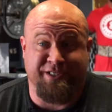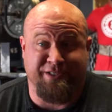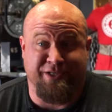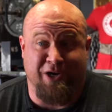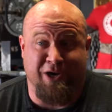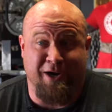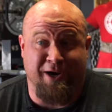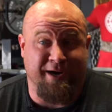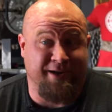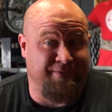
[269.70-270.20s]
as
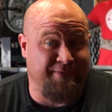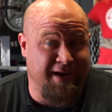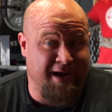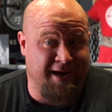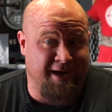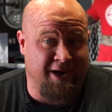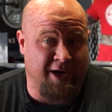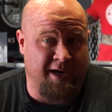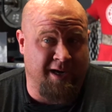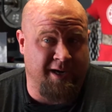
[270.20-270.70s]
hard, if
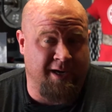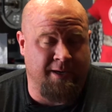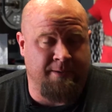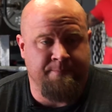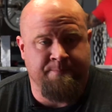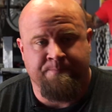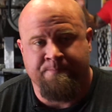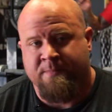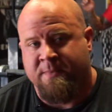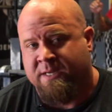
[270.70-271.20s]
not harder,
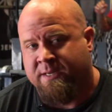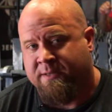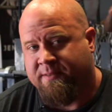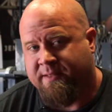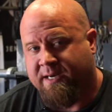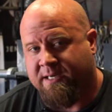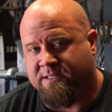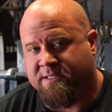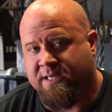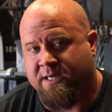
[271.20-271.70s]

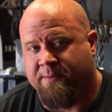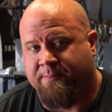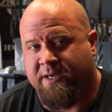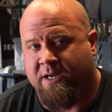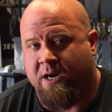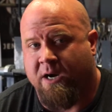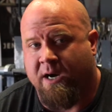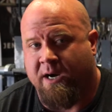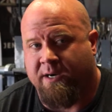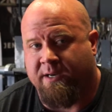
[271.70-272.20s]
then it's going to be
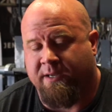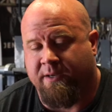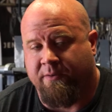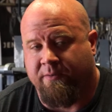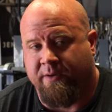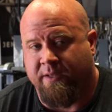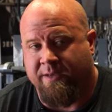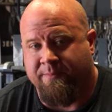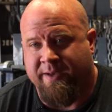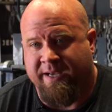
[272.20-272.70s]
hard to
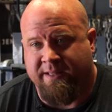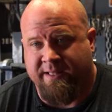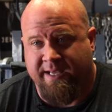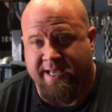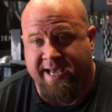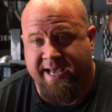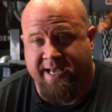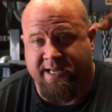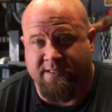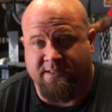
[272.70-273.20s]
really make the
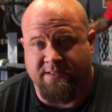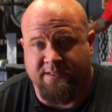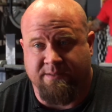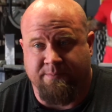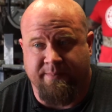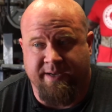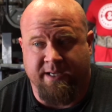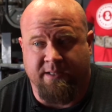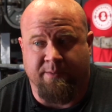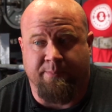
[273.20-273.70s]
gains and
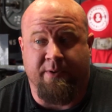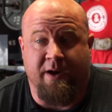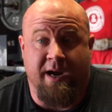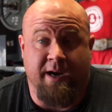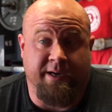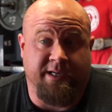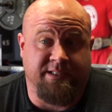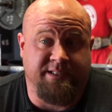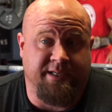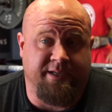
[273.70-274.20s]
make the
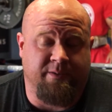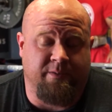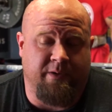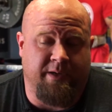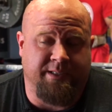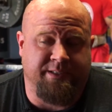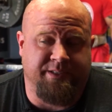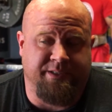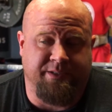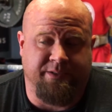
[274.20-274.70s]
progress that you
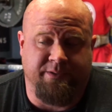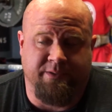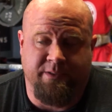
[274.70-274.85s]
want to.